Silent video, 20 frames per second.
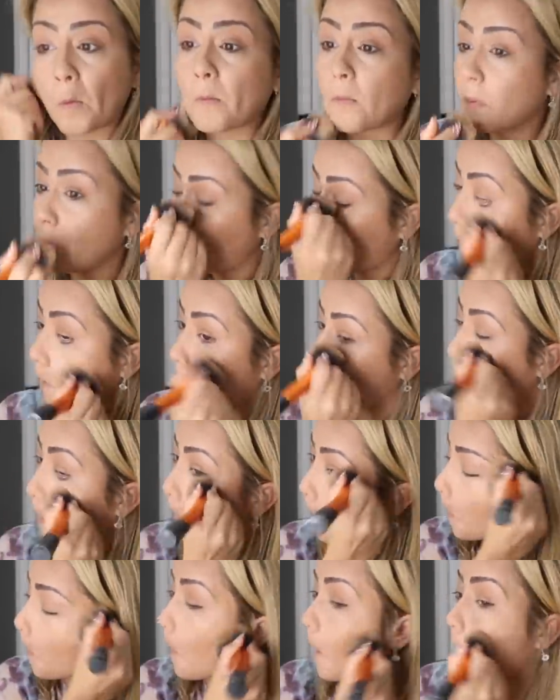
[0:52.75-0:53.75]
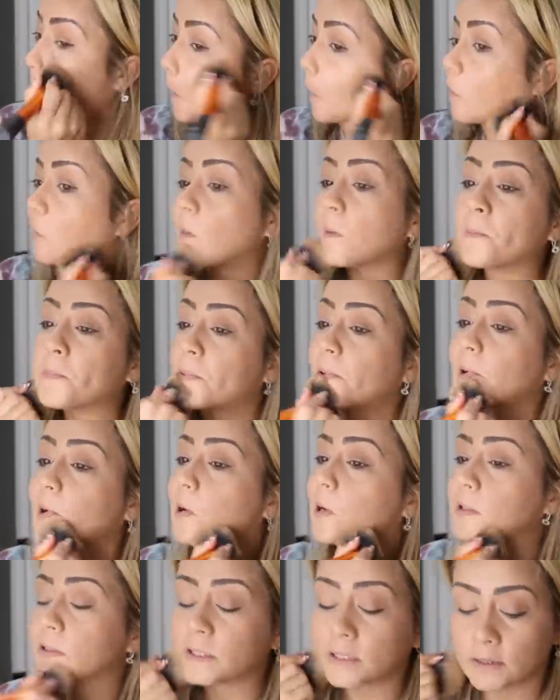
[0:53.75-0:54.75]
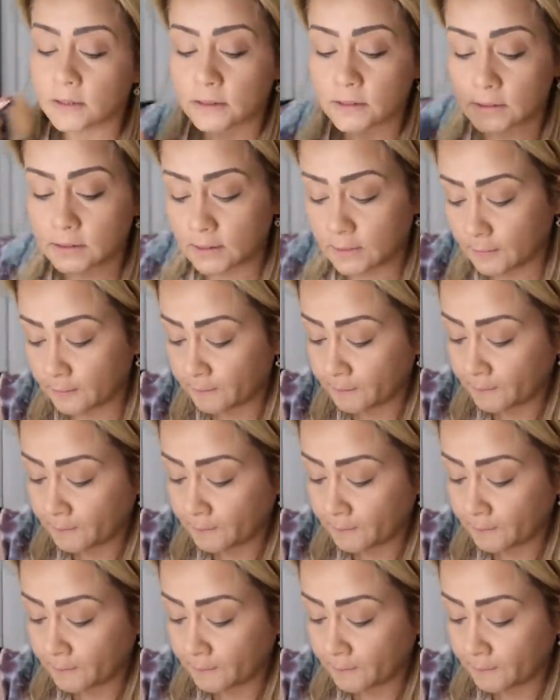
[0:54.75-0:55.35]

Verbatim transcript: because I'm in the process.